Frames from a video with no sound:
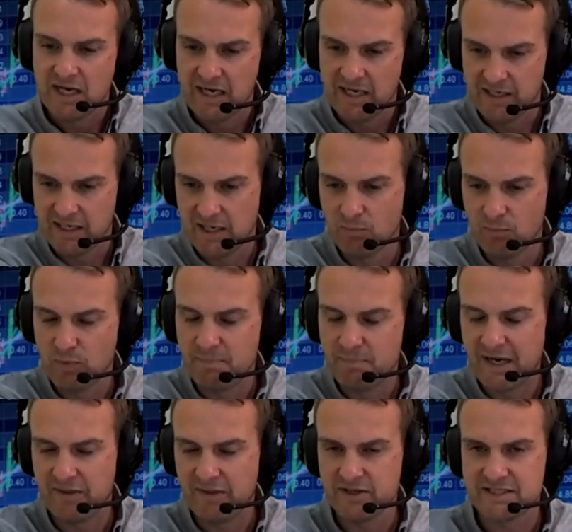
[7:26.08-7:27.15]
and we
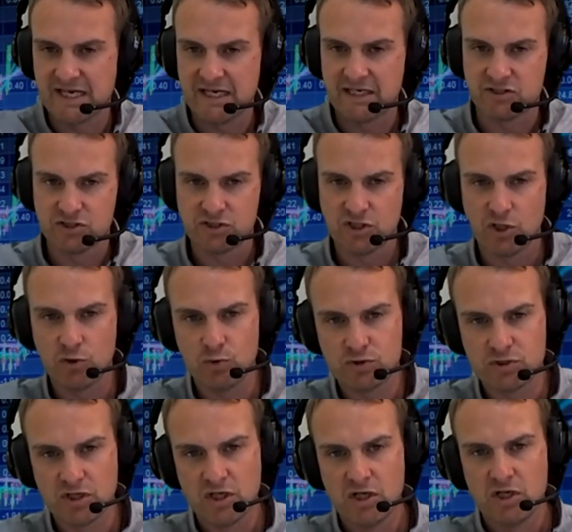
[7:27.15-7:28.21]
pay the taxes
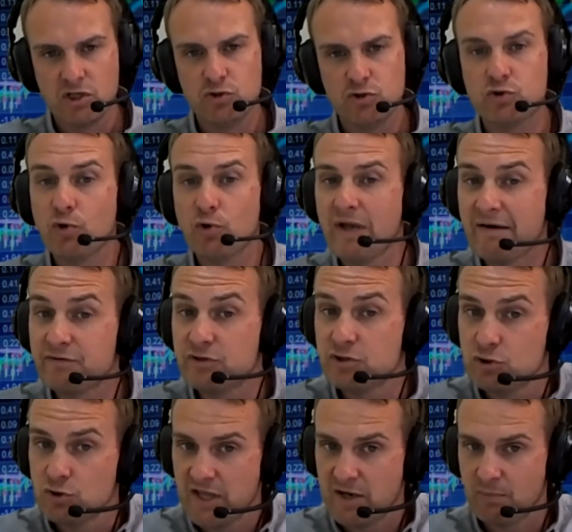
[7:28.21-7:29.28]
owed. You don't have to
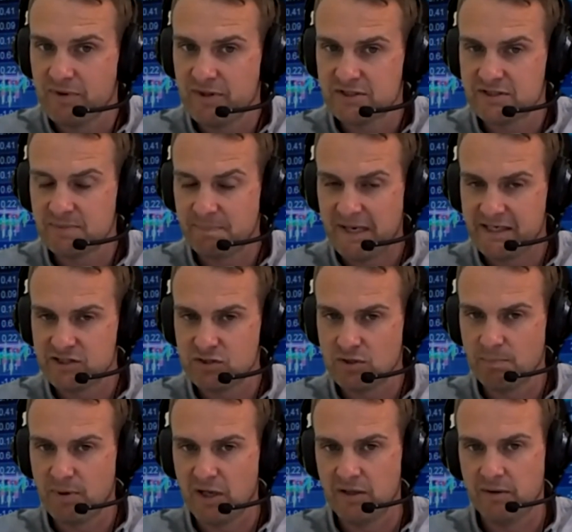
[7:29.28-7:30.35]
do that with the Spanish
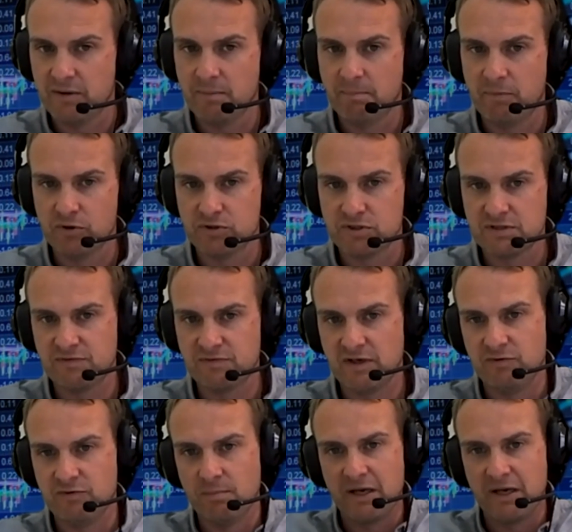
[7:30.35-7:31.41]
compliant bond.
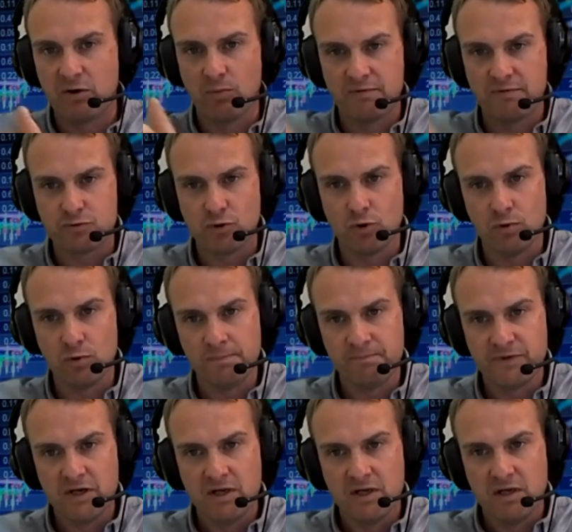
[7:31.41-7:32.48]
If you make a withdrawal,
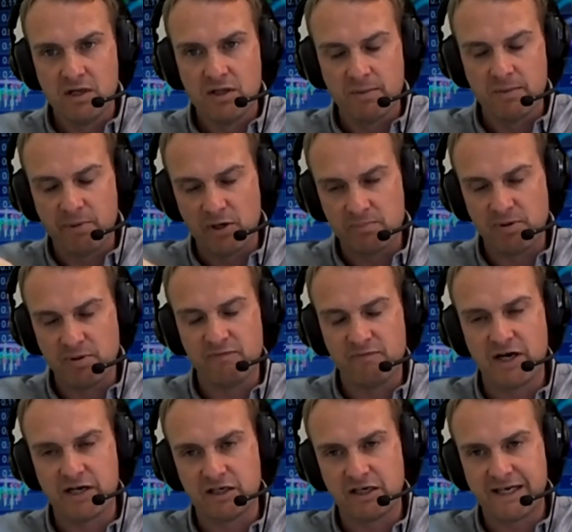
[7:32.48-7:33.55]
the bond
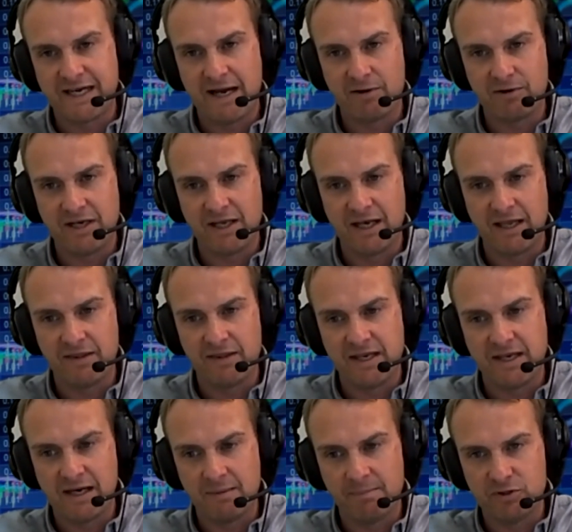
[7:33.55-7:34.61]
provider can calculate
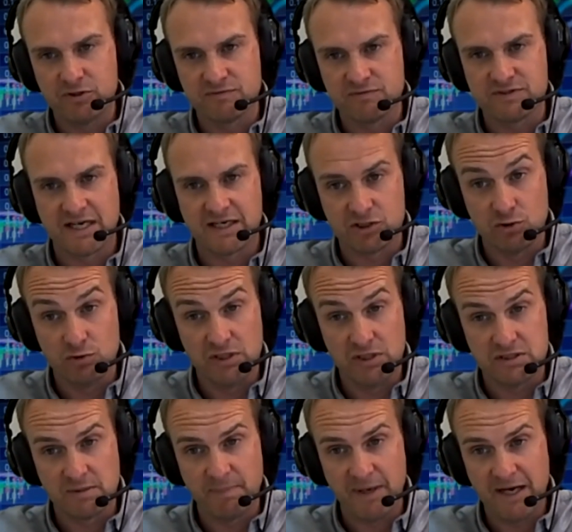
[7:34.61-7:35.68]
the element of tax you
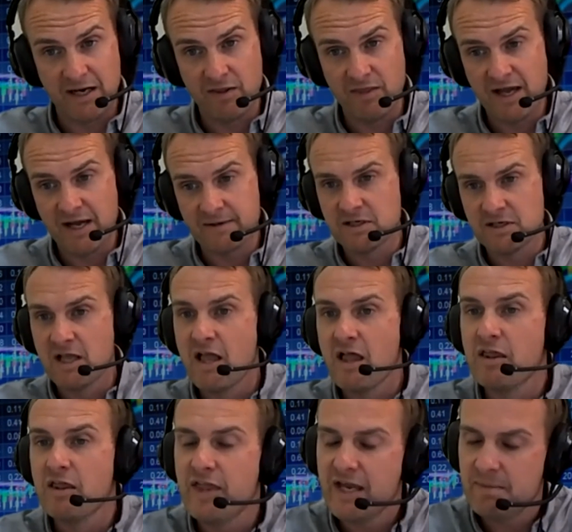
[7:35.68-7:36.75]
need to pay on that.
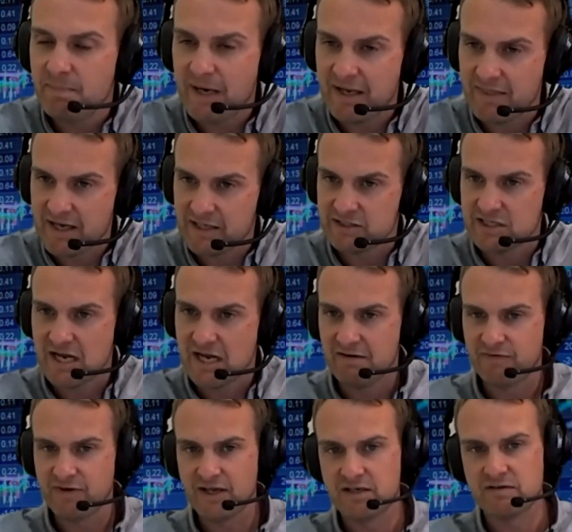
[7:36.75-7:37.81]
They pay that to
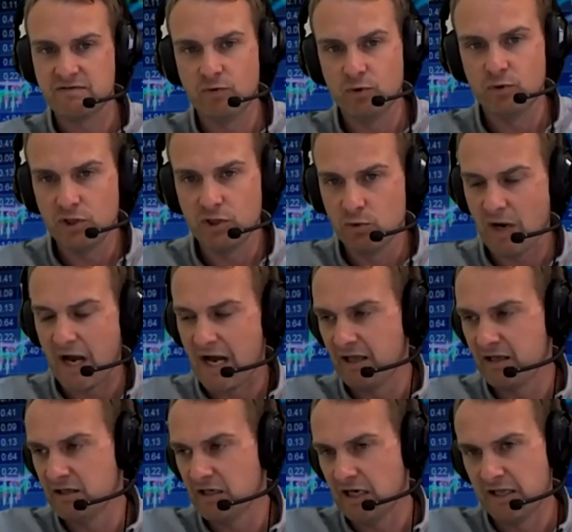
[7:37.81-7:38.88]
Hacienda for you,
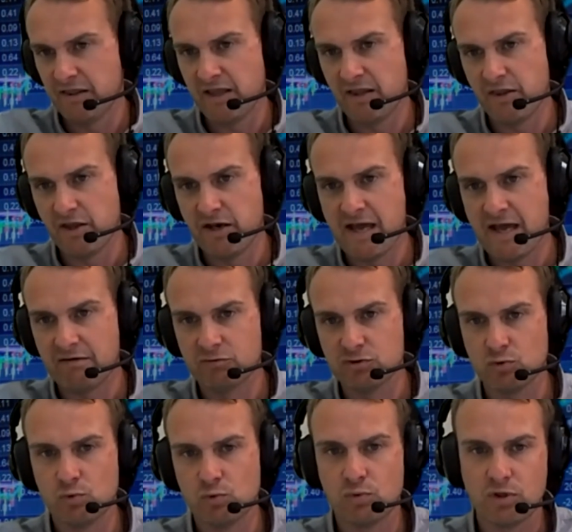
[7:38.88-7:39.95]
and then the net
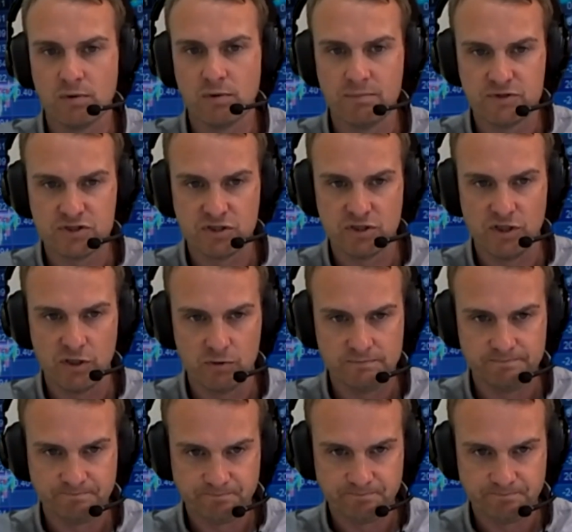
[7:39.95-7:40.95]
result comes to you.